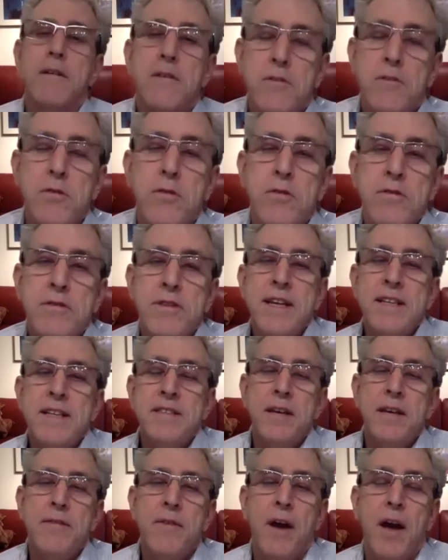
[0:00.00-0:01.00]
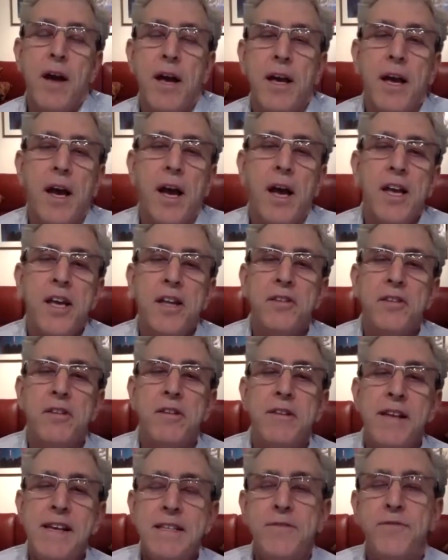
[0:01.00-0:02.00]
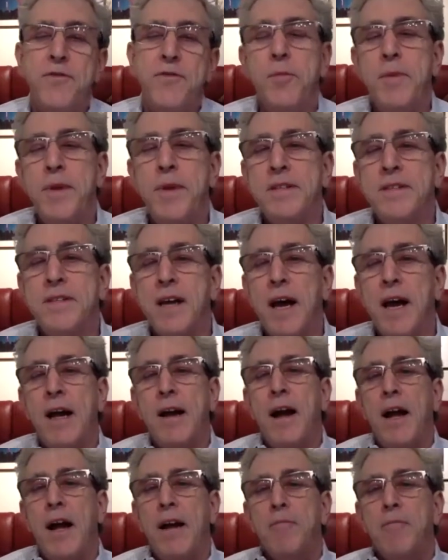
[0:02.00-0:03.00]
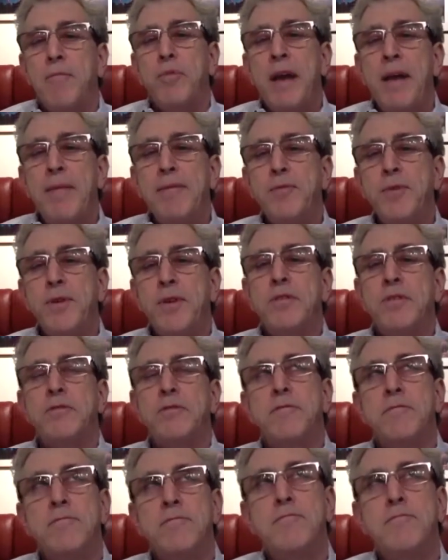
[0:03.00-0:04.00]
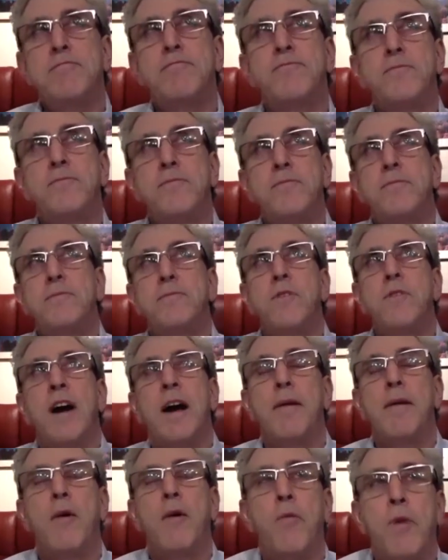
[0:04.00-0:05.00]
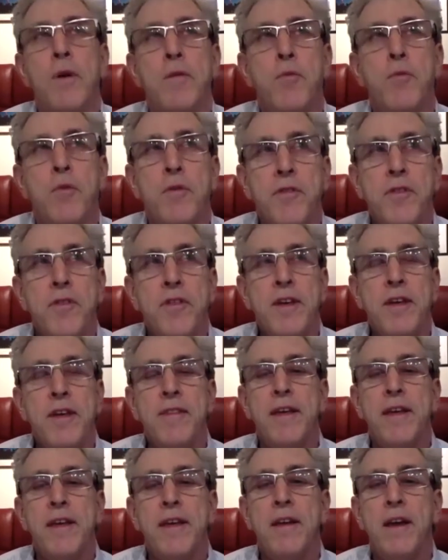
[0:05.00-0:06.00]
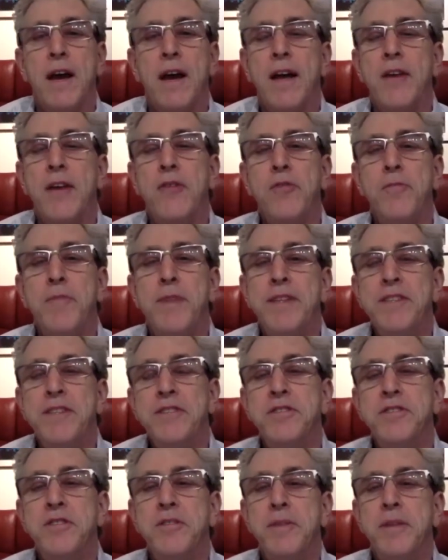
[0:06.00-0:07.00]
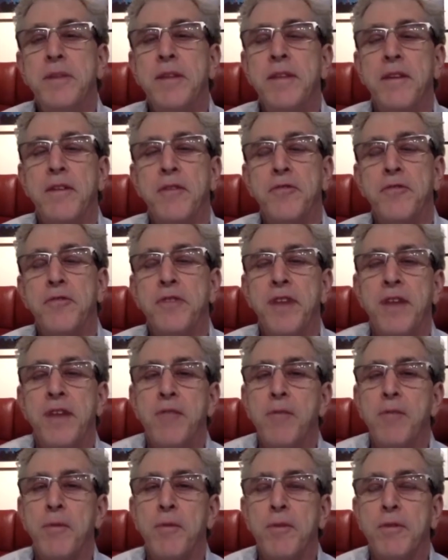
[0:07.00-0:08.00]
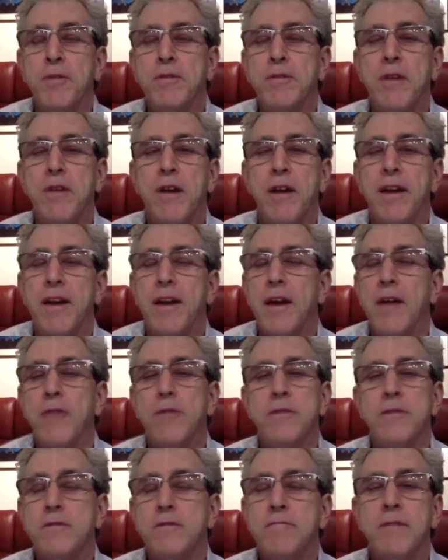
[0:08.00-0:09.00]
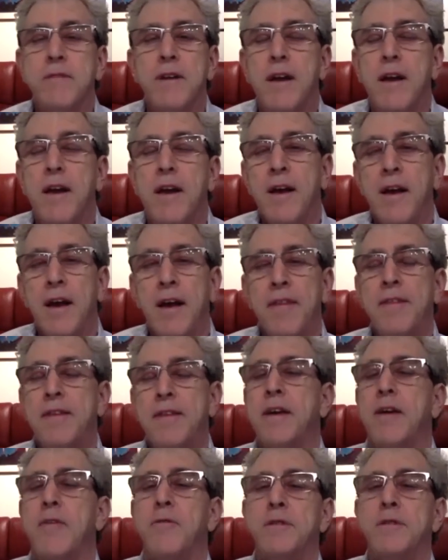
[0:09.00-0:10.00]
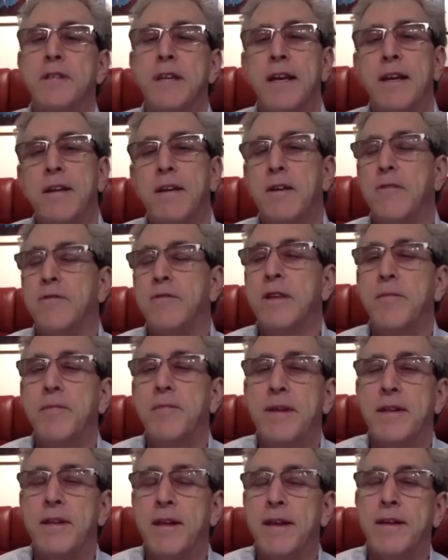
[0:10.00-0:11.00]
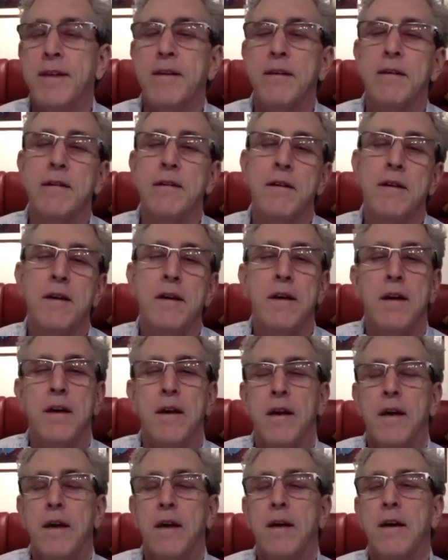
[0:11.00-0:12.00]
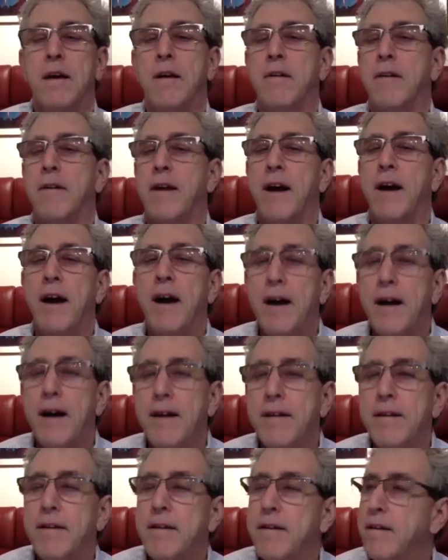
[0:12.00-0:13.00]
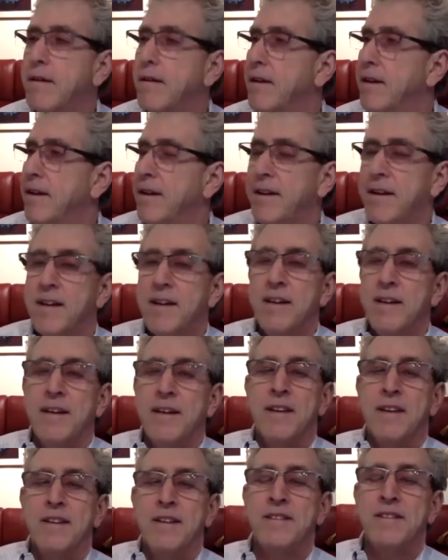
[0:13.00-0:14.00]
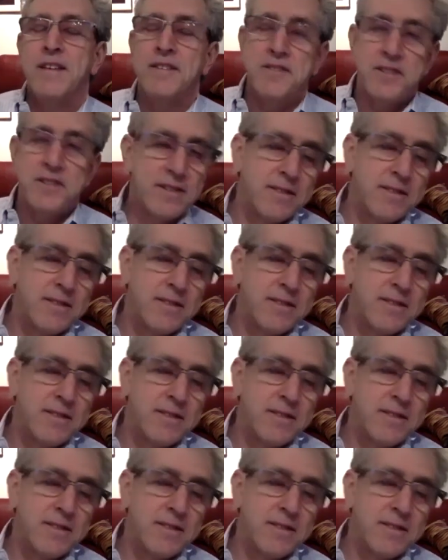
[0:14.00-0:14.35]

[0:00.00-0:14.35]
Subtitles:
cool. Thanks, Dave. In the last few minutes, perhaps we could talk about one more thing that you mentioned to me the other day when we were talking. I think I was saying to you something like, oh God, it's such a,